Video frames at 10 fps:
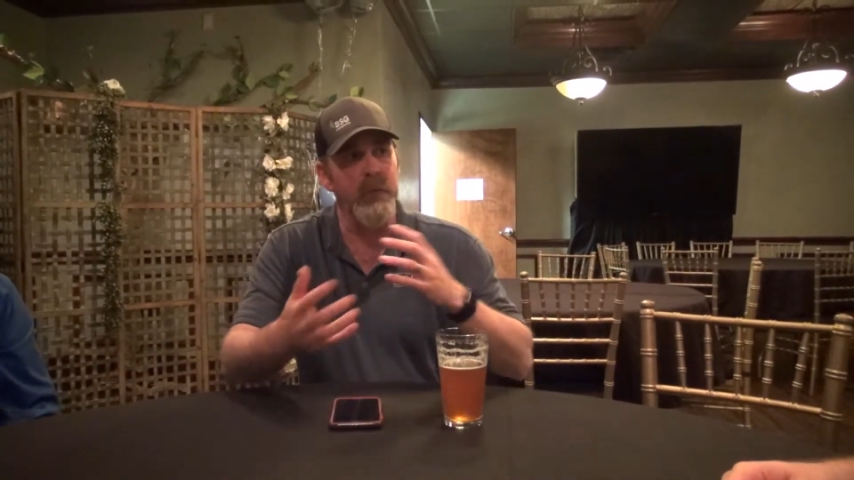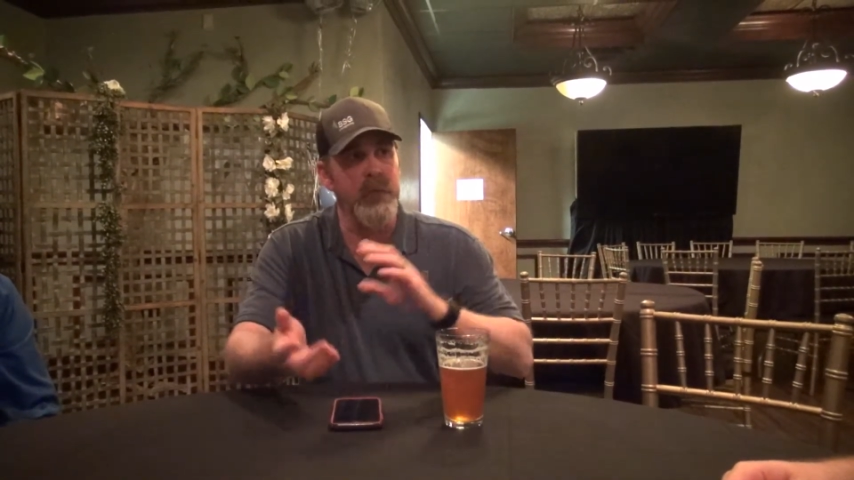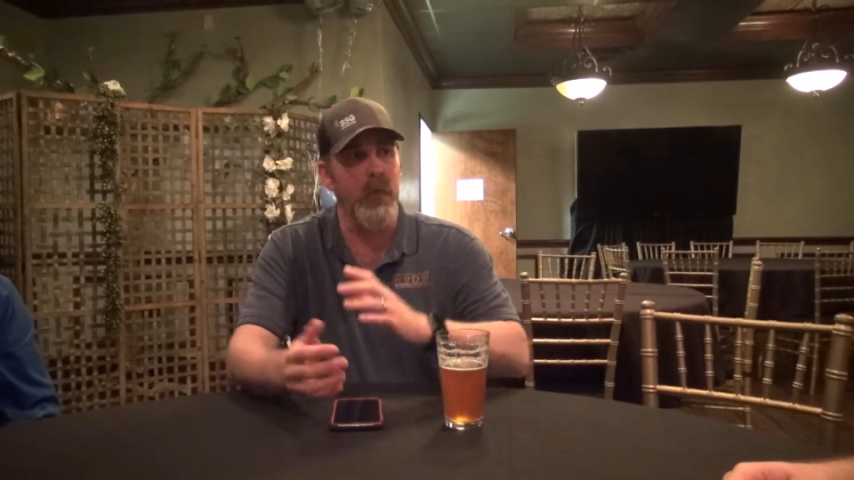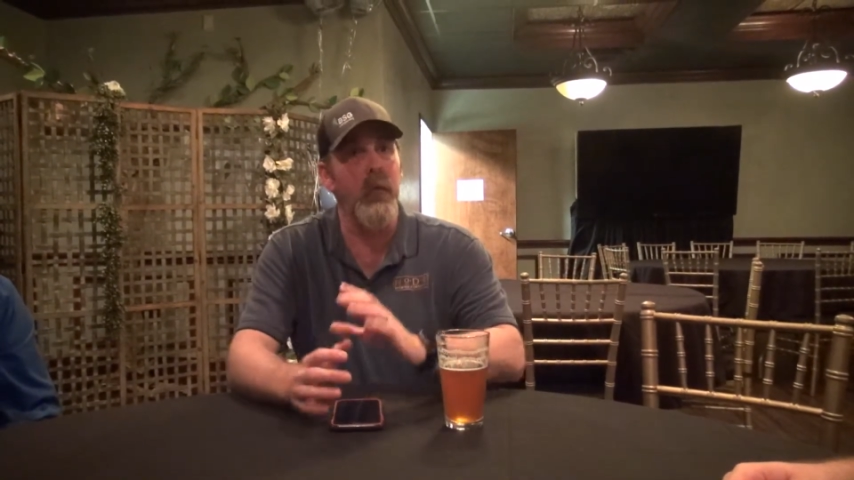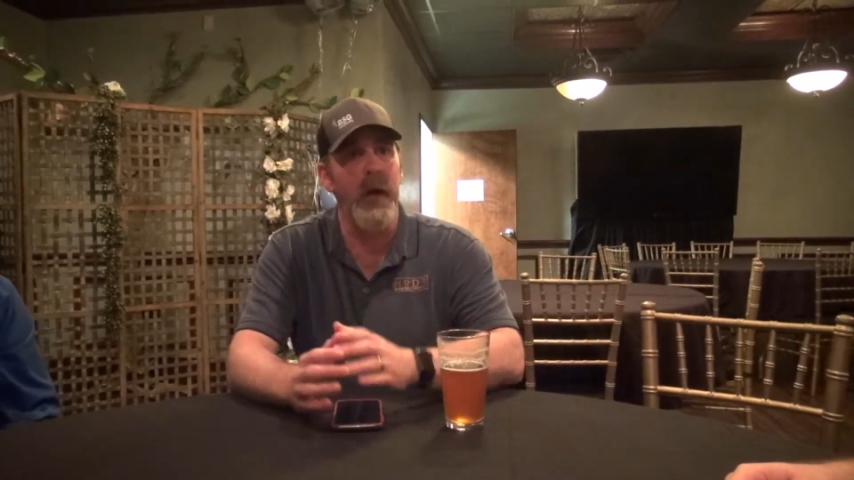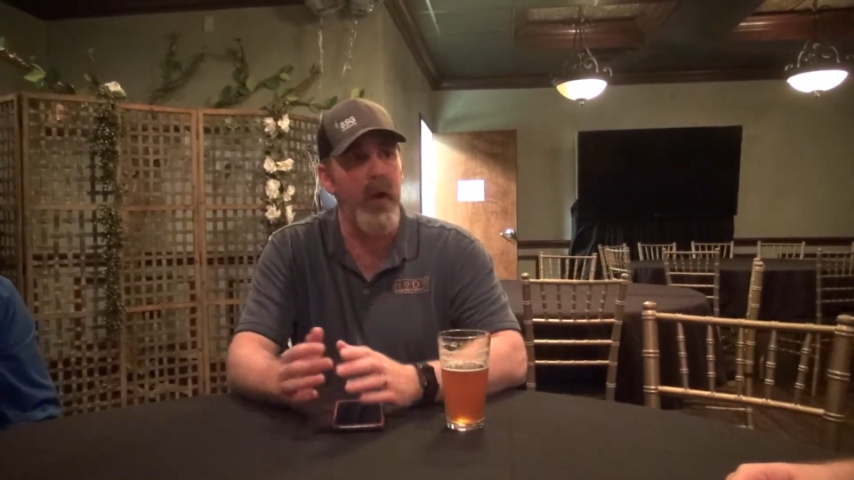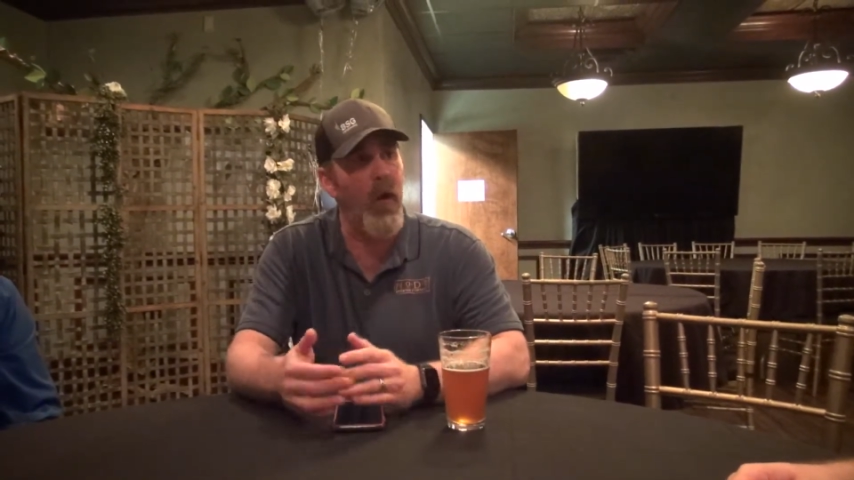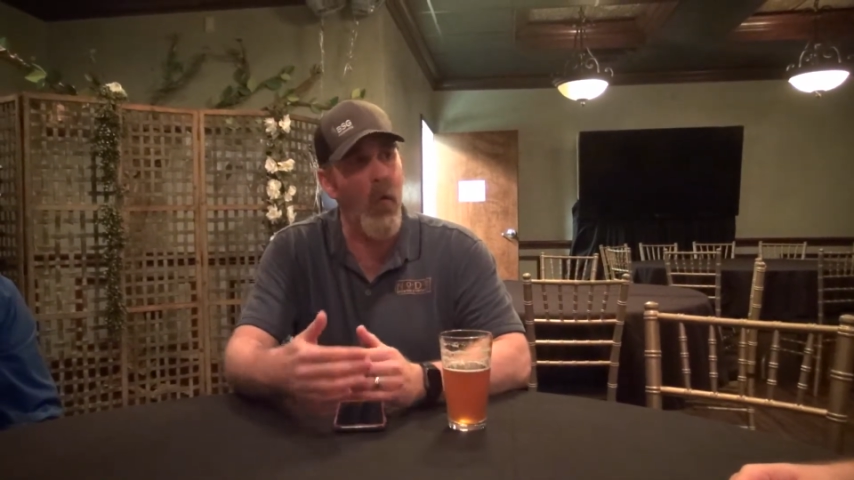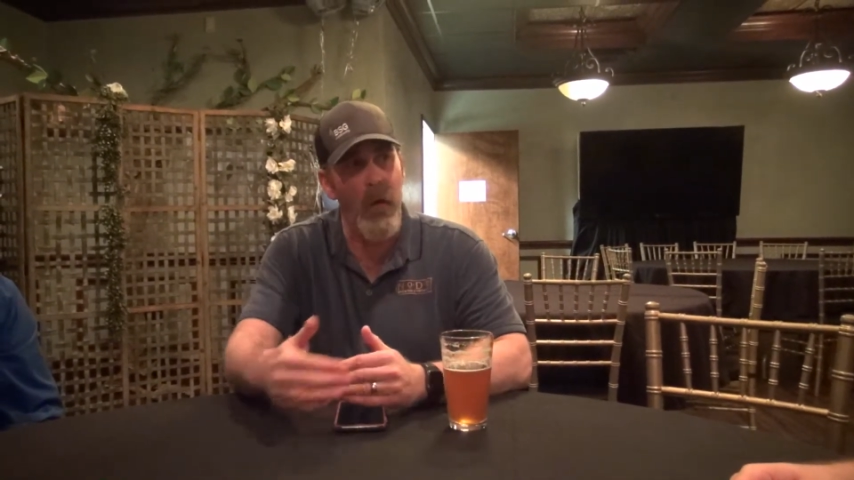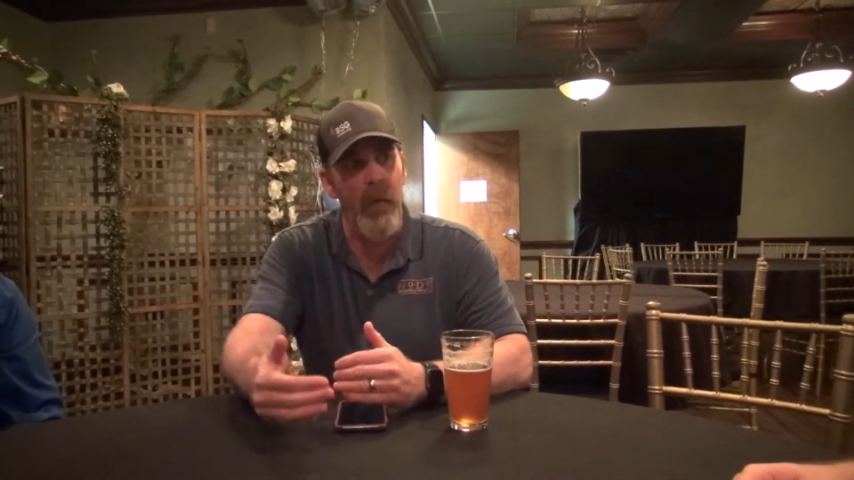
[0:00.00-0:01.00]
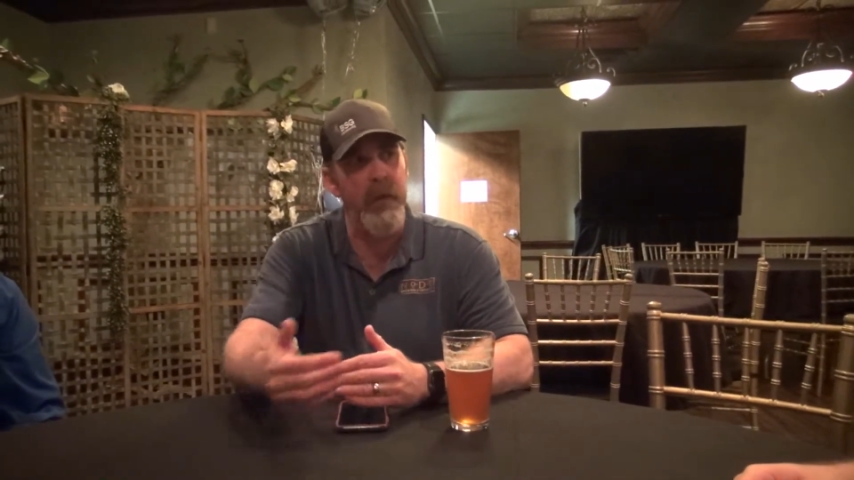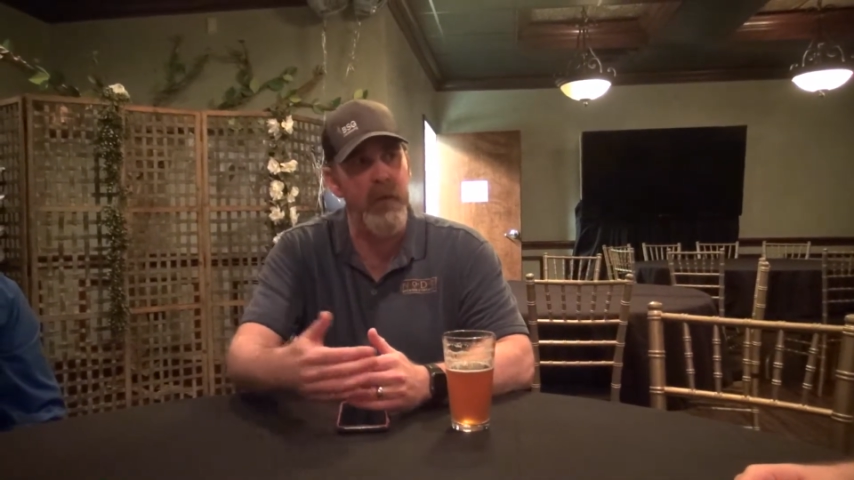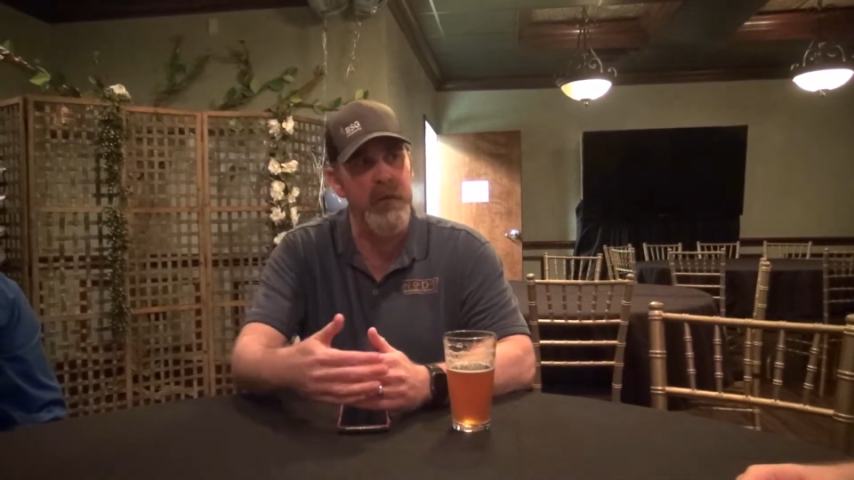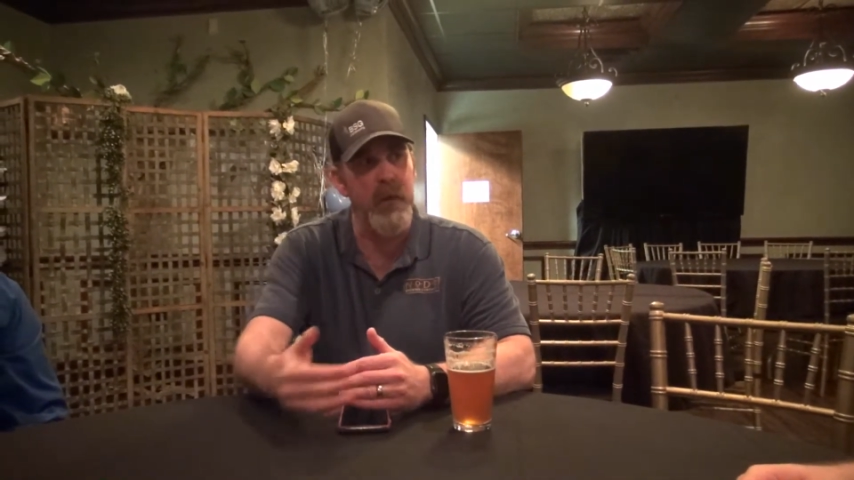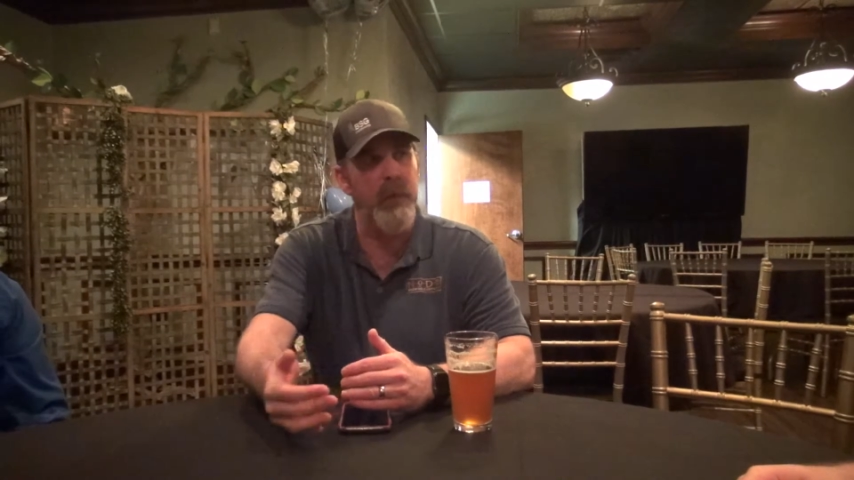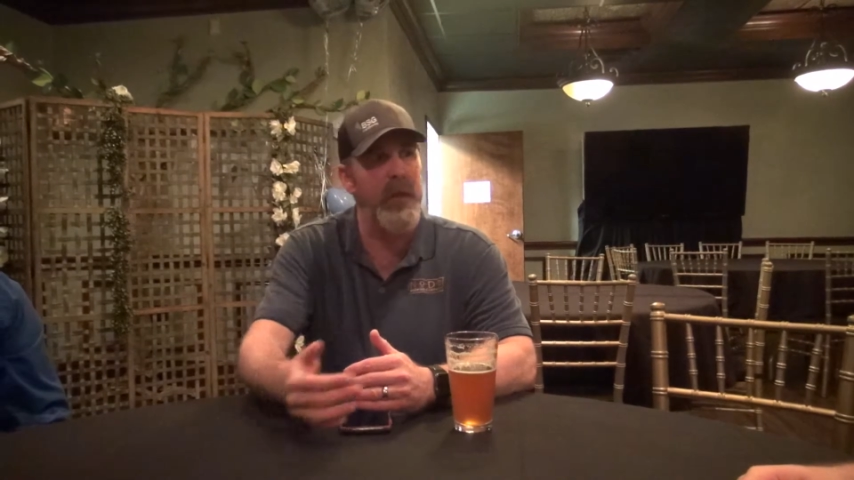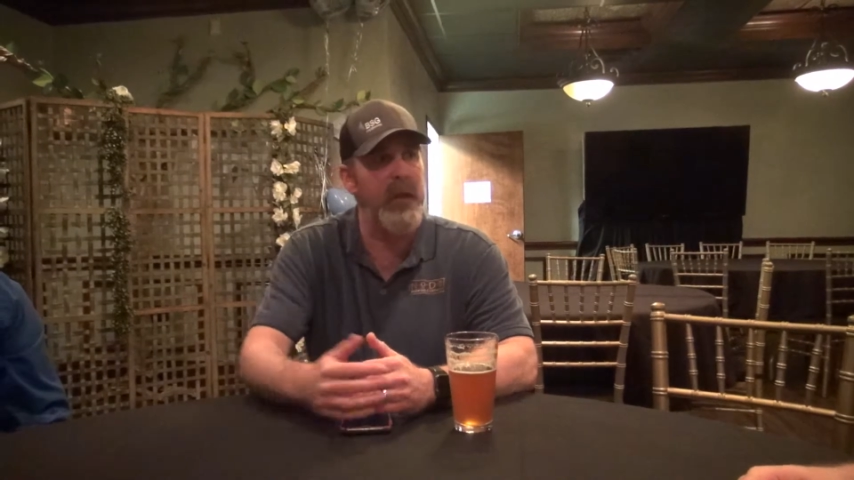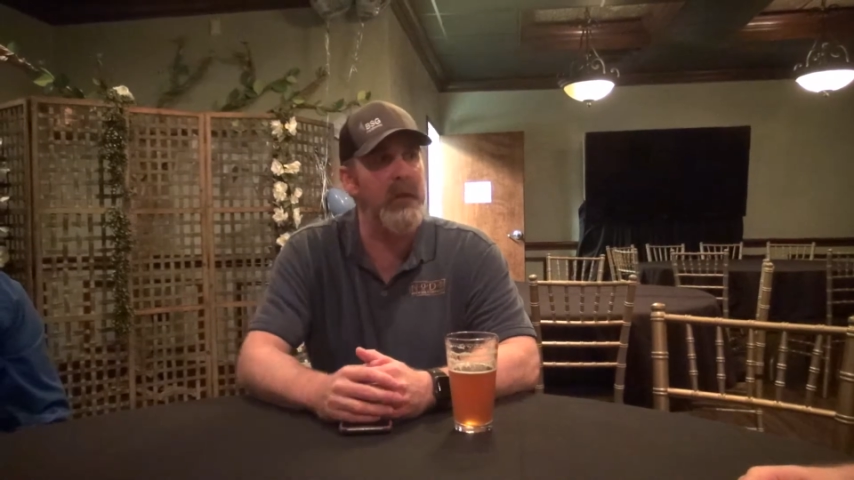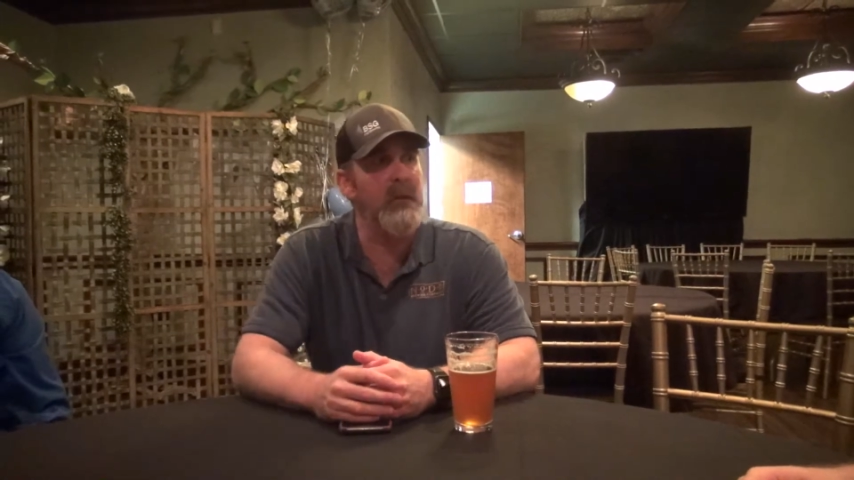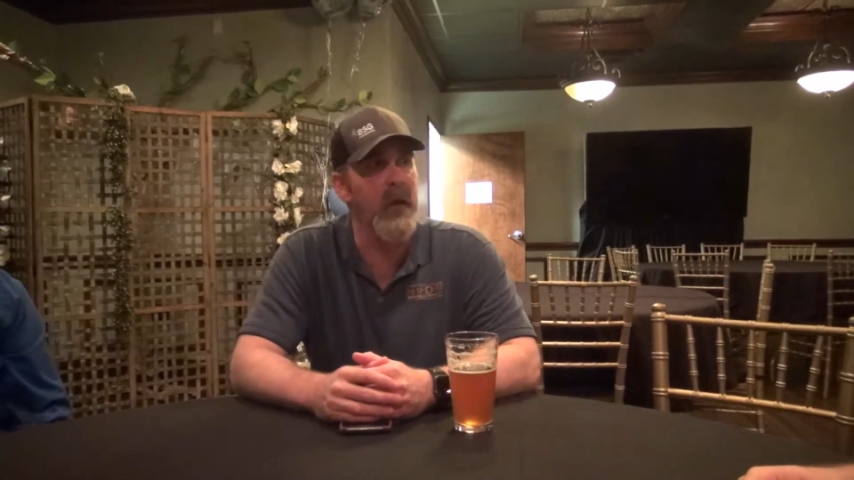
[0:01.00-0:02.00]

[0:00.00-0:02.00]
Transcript: So we want to know where our beer is going to be